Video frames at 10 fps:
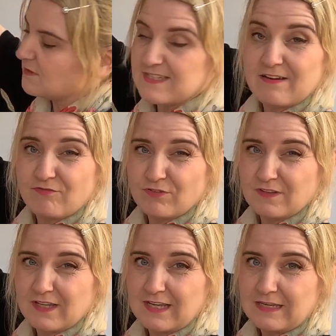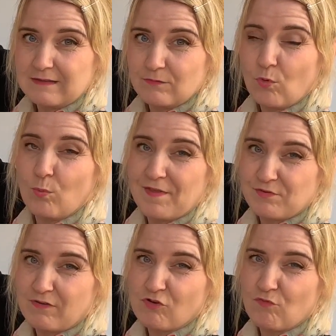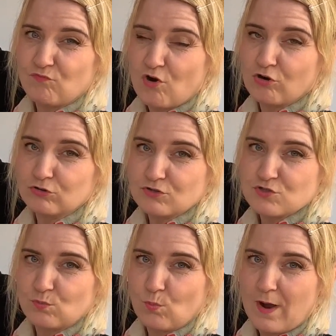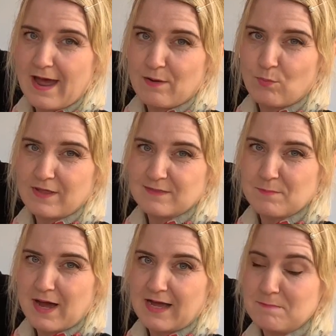differently, or whether I've gone wrong somewhere with my